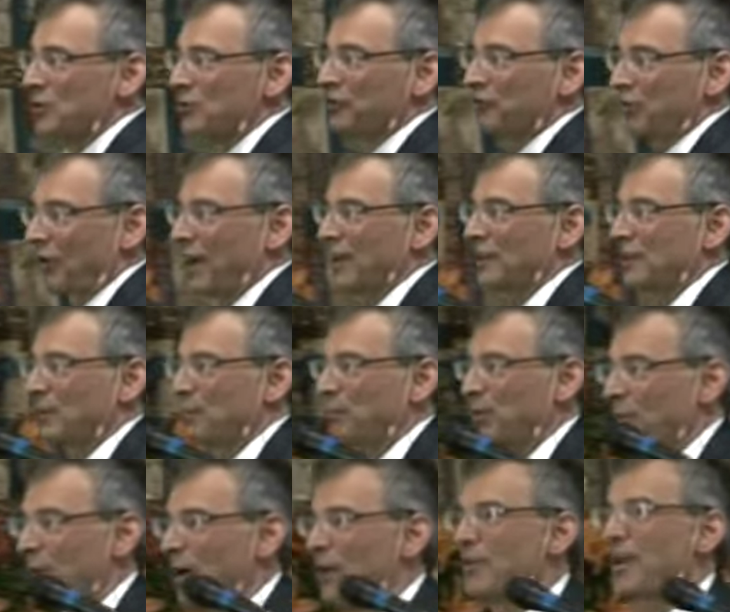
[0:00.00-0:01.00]
who's trying to
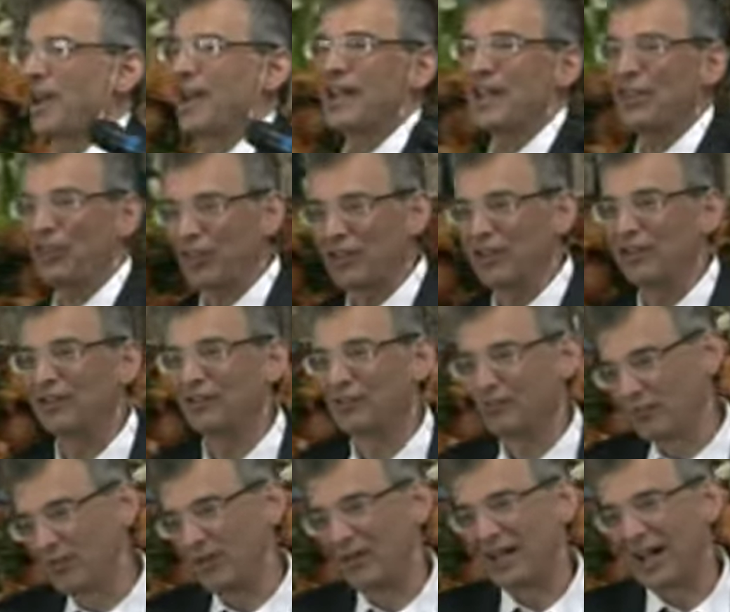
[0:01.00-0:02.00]
promote
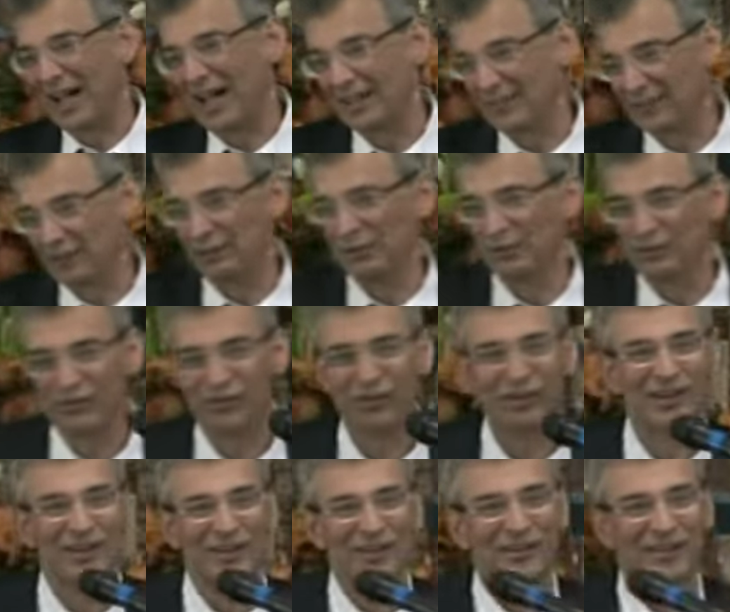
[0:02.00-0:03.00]
atheism, The God
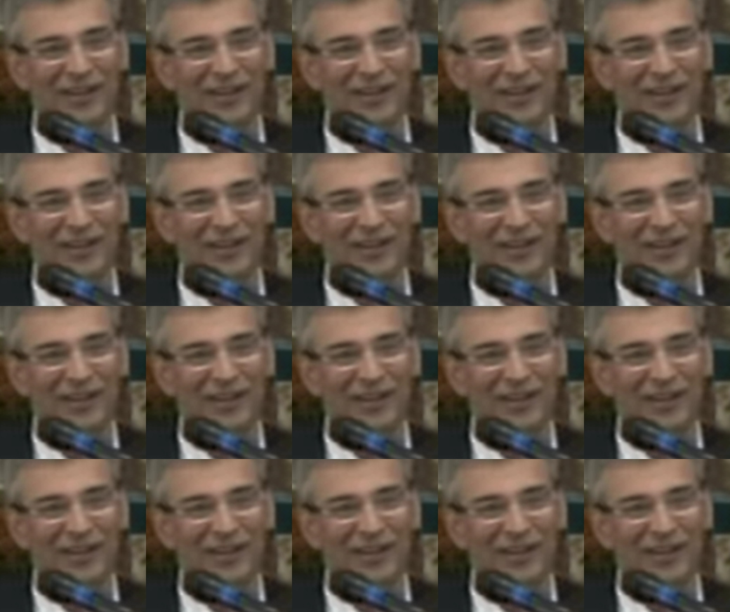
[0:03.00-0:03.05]
Delusion